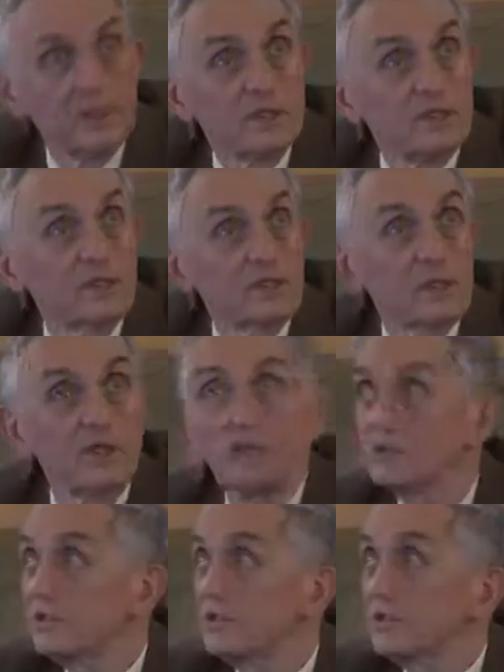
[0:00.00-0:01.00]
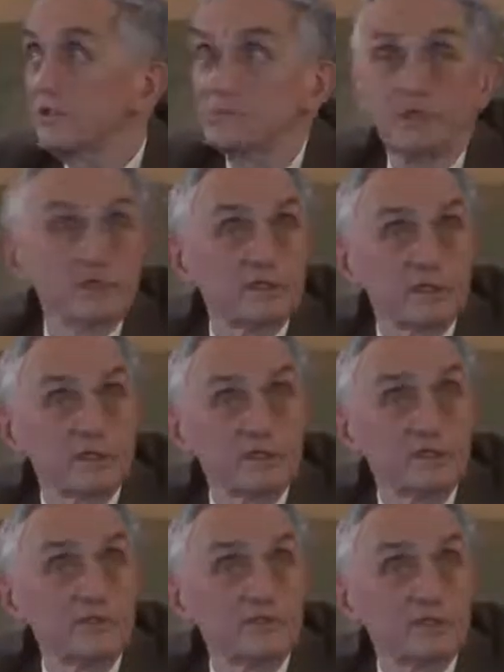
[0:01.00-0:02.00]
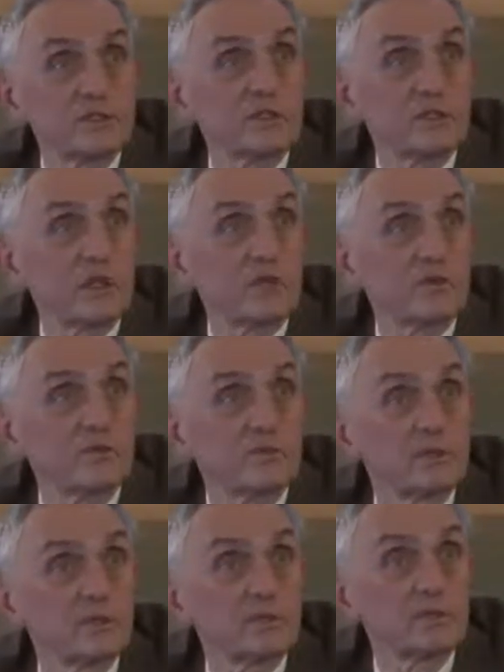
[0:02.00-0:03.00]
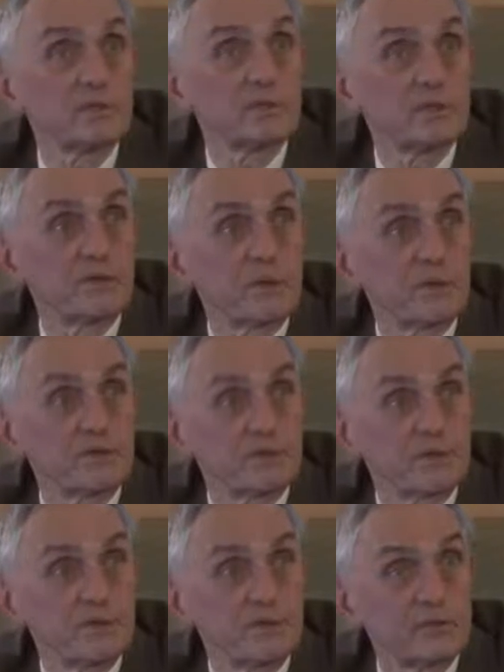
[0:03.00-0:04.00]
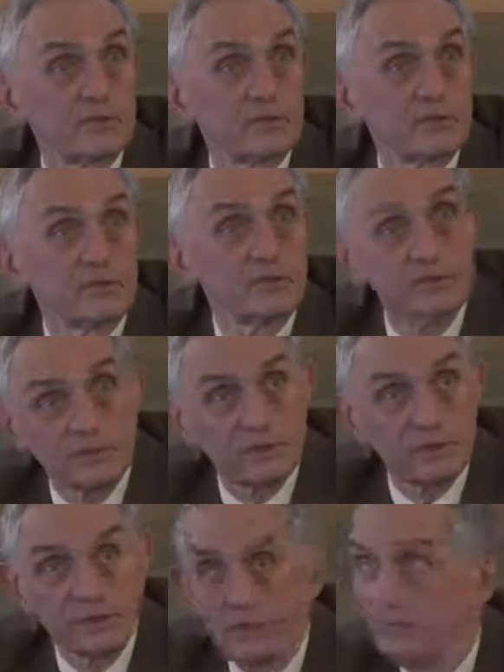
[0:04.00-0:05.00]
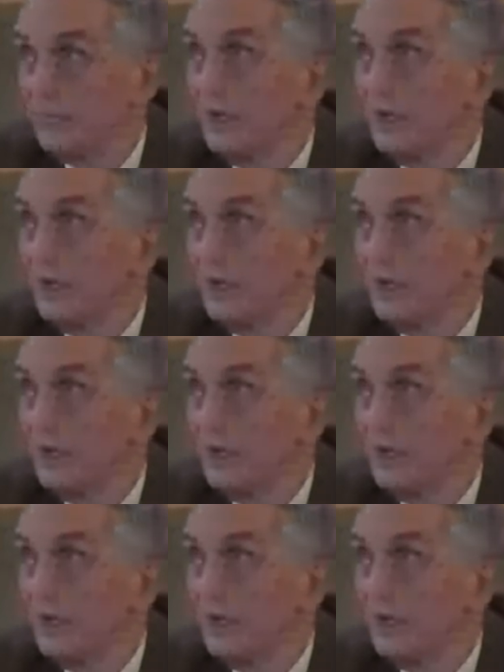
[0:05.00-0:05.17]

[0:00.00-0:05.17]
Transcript: So the logic of this is you start out trying to promote an ever closer union